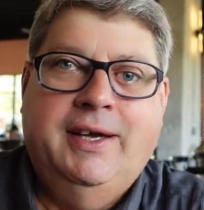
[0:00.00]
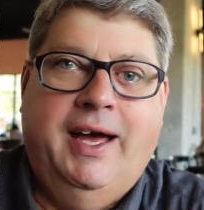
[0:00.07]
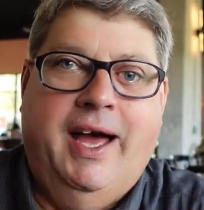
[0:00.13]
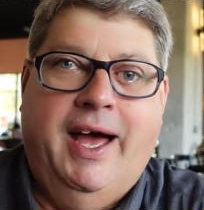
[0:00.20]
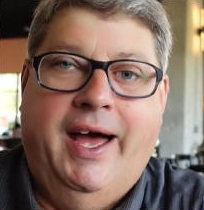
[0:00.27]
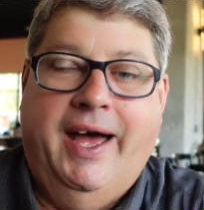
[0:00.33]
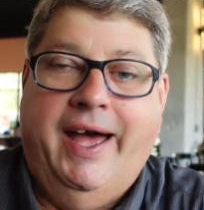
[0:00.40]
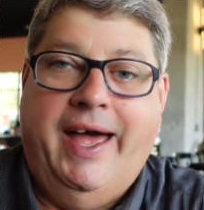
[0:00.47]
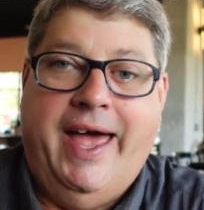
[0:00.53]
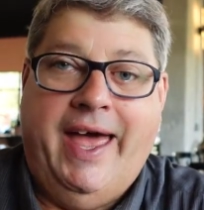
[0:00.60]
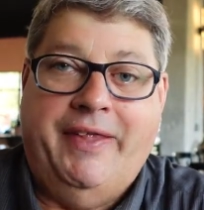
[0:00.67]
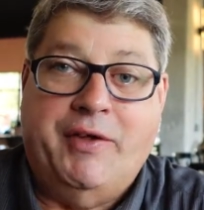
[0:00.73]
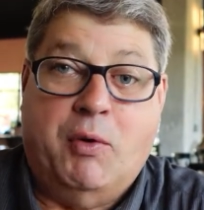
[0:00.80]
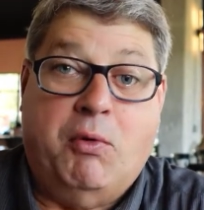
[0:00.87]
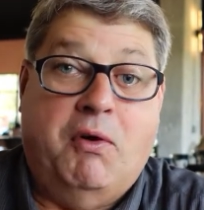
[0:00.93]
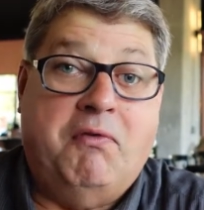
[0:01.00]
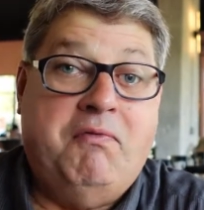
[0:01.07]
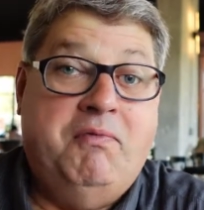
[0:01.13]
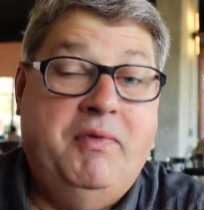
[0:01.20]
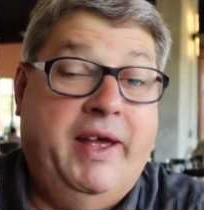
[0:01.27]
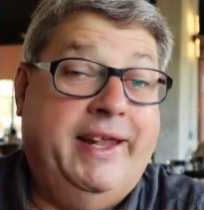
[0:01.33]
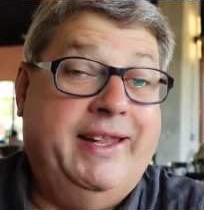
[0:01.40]
And there were
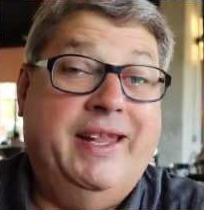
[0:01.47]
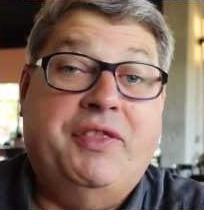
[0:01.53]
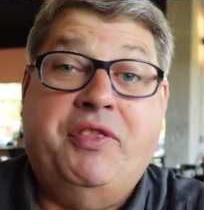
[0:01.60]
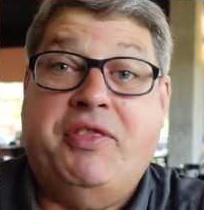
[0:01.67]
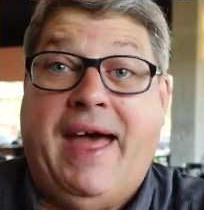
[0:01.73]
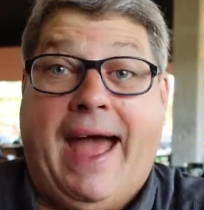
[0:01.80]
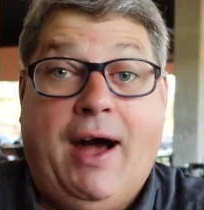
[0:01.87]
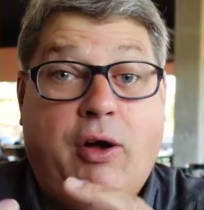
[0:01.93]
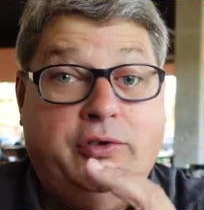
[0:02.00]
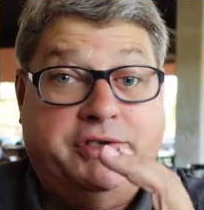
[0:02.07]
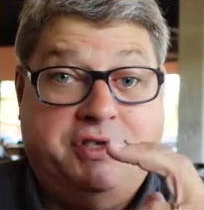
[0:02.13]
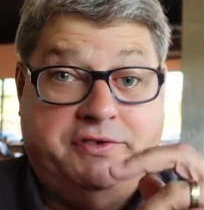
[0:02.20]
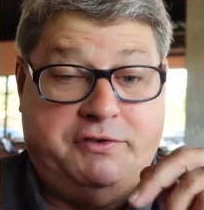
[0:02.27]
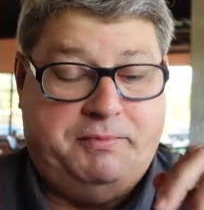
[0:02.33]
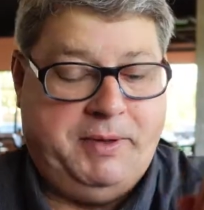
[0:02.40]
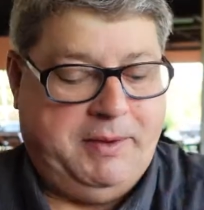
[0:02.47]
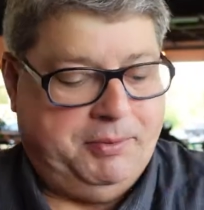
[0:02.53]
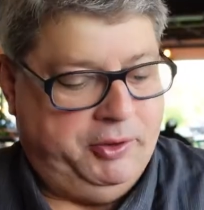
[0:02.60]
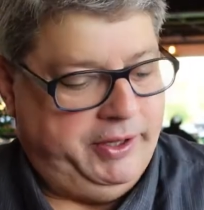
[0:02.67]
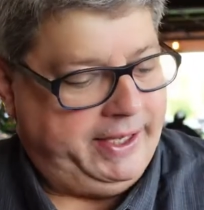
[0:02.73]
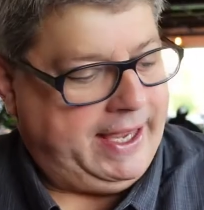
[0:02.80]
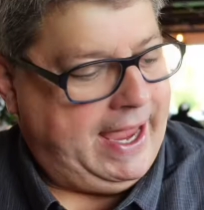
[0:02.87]
thousands of
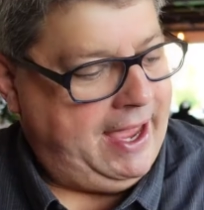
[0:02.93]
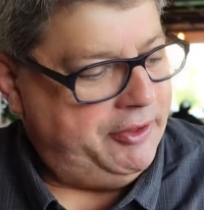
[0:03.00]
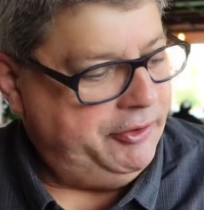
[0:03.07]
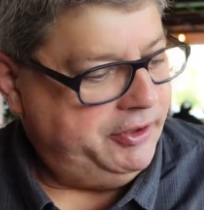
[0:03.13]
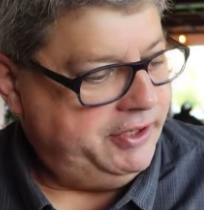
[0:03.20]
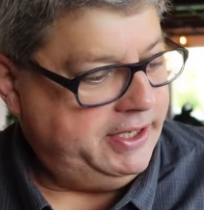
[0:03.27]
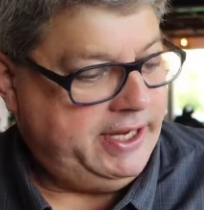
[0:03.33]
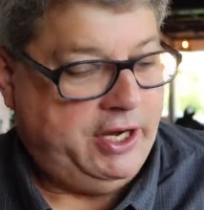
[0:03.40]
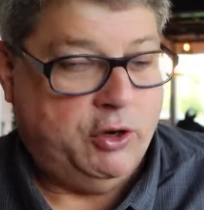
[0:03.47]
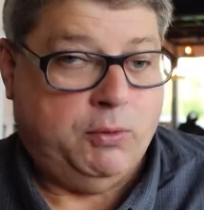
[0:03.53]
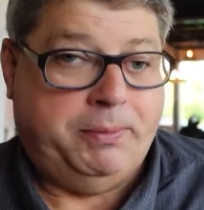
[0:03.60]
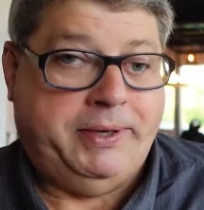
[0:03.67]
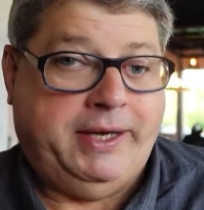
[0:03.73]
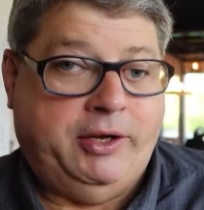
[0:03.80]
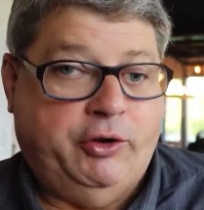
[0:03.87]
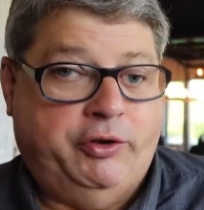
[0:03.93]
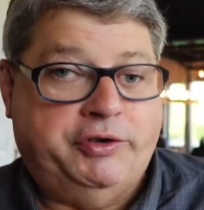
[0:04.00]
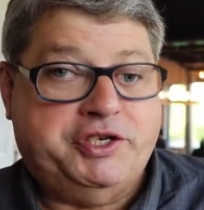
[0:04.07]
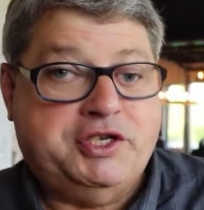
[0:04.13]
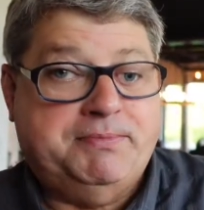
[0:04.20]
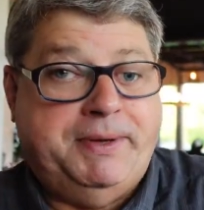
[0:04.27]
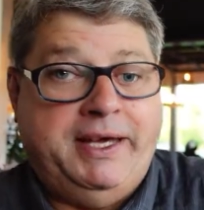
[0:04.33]
people that gathered to hear Peter
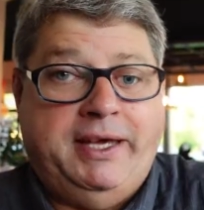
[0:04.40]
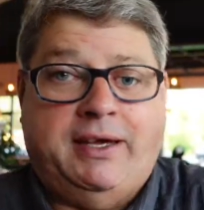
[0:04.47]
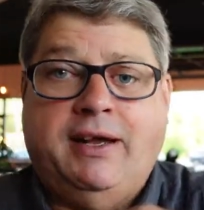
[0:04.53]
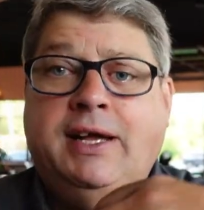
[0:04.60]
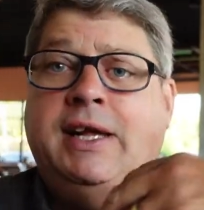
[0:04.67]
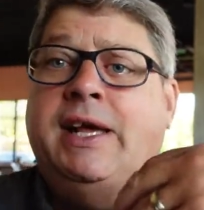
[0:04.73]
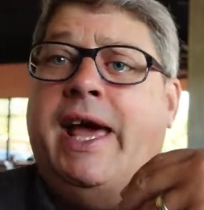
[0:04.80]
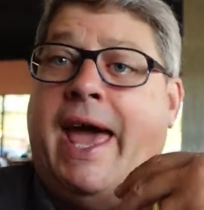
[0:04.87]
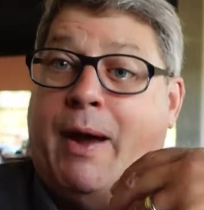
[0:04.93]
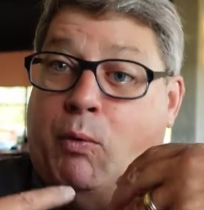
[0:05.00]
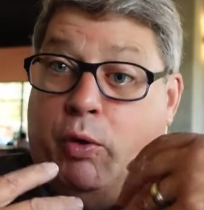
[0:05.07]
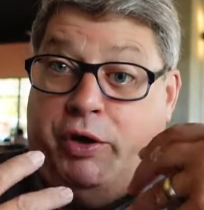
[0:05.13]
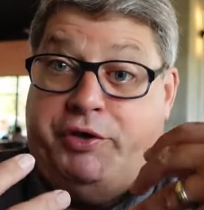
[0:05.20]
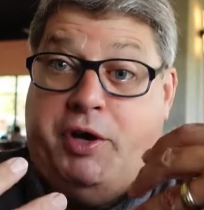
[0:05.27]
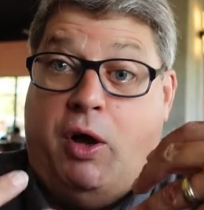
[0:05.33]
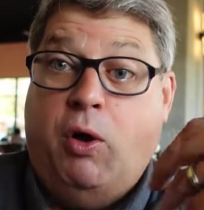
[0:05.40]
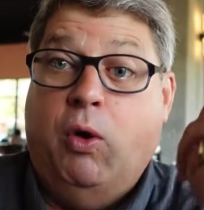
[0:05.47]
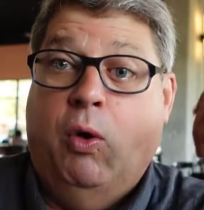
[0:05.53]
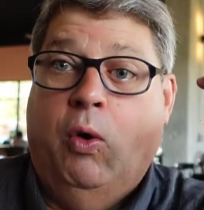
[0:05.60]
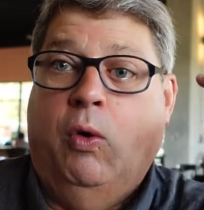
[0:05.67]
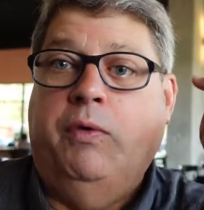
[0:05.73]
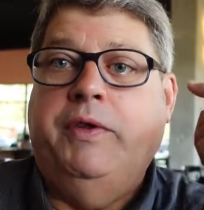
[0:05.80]
speak. And we're
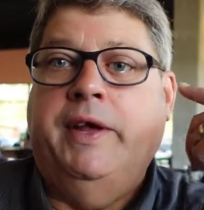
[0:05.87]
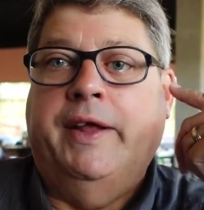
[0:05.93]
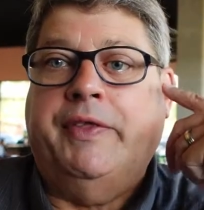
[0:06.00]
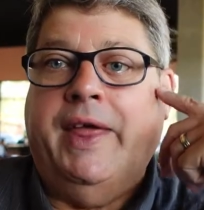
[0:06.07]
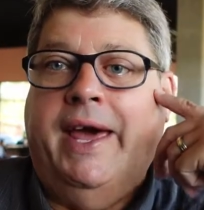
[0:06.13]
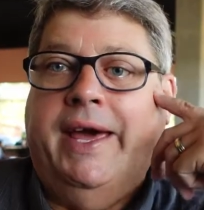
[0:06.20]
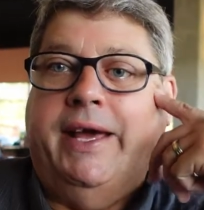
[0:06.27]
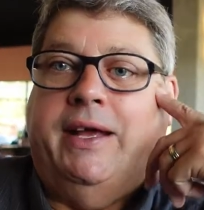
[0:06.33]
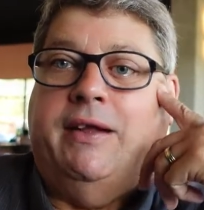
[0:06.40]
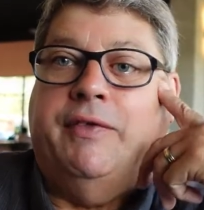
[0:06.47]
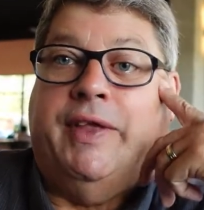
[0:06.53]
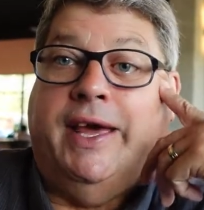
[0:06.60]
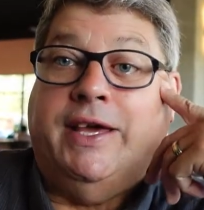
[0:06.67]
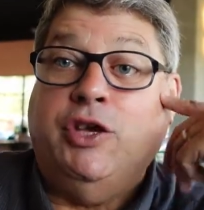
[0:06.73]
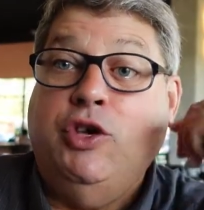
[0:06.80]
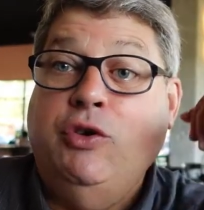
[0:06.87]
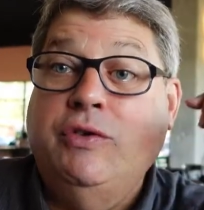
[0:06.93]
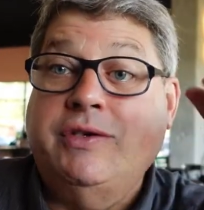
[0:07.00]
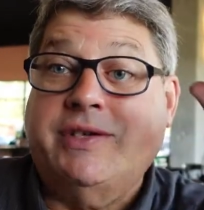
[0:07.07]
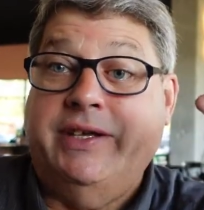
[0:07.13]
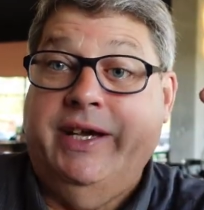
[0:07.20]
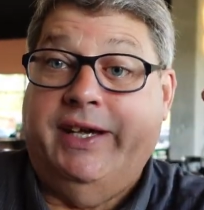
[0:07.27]
told that they
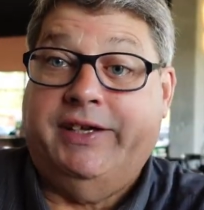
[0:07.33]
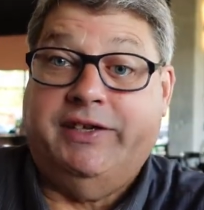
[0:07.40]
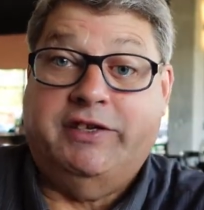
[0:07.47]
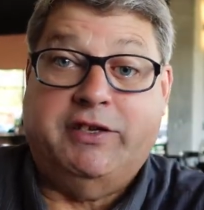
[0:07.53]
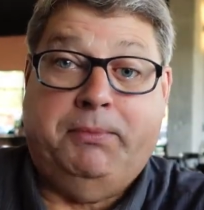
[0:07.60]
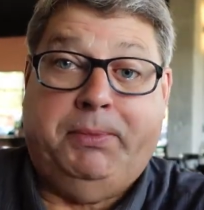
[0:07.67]
used this as a